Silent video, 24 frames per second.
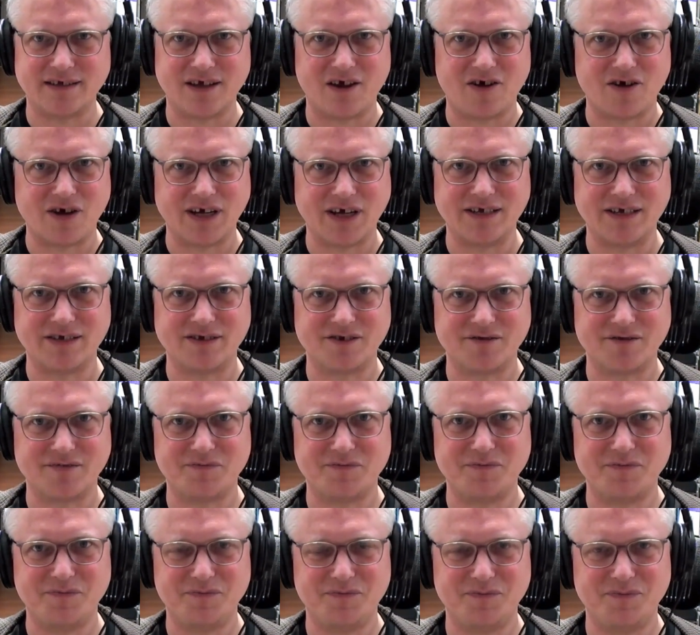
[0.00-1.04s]
romantic
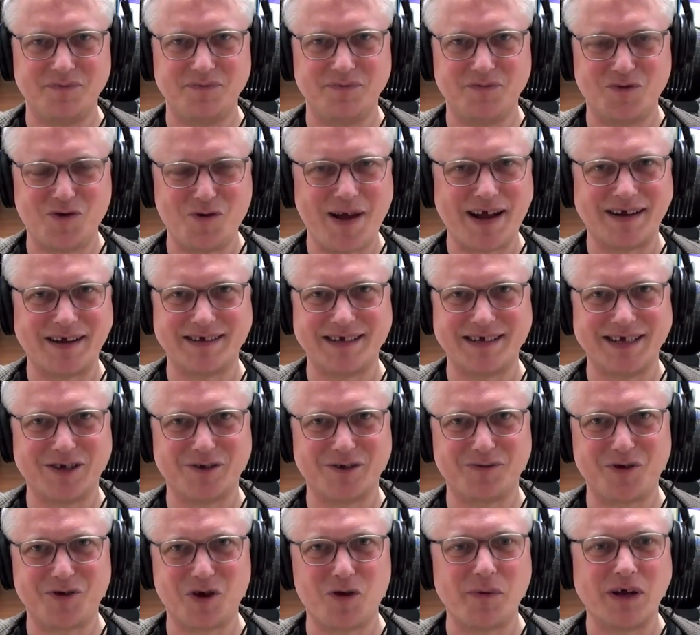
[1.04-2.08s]
comic novel.
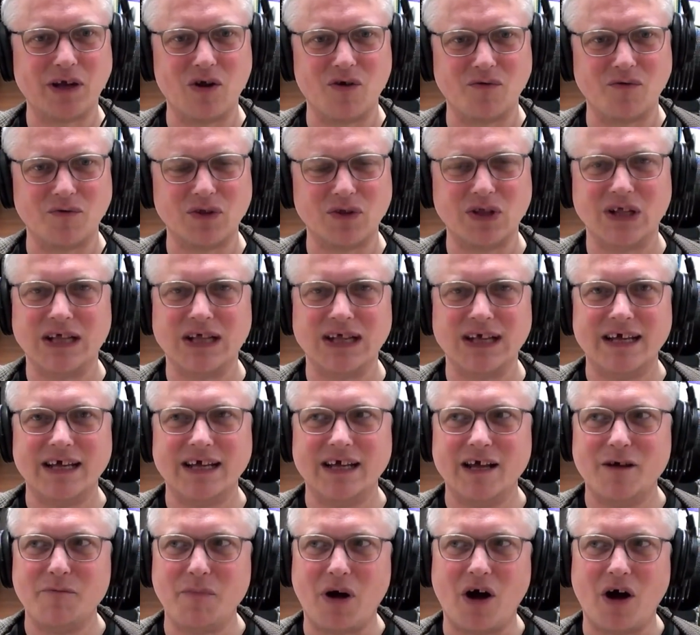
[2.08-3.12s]
But I couldn't remember what I'd
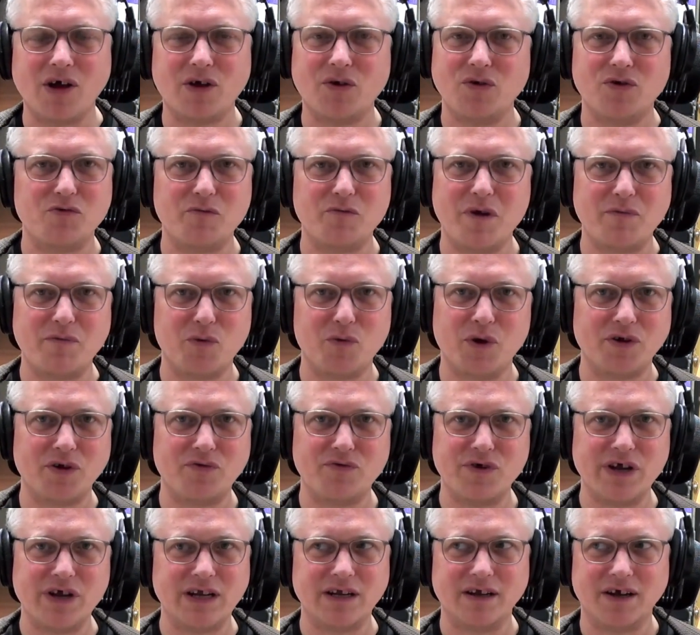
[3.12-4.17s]
written. I know I've got 2
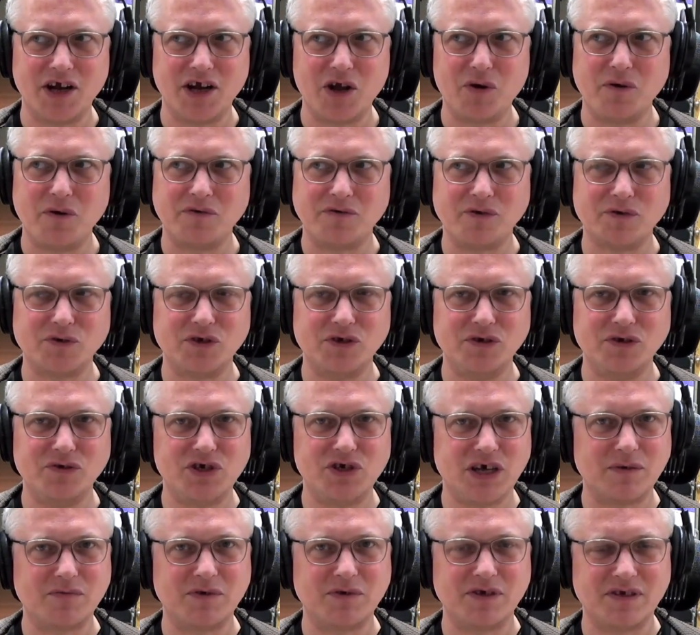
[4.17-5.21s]
chapters still to write,
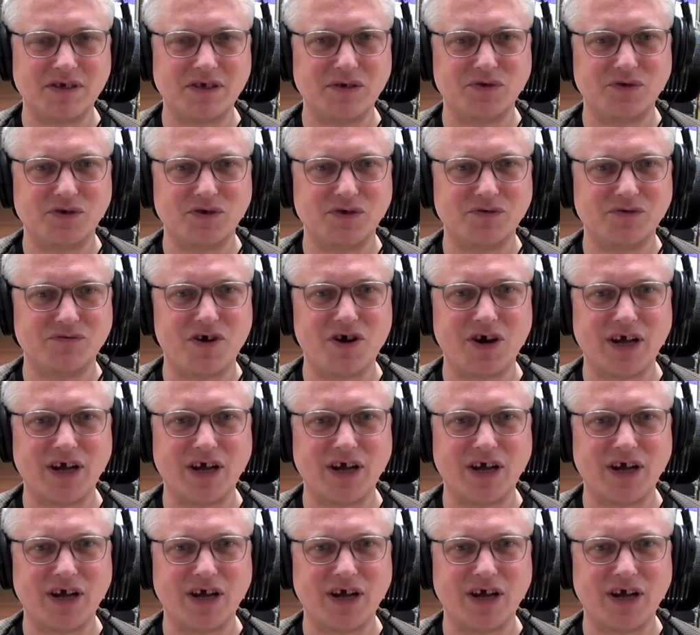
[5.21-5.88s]
so I started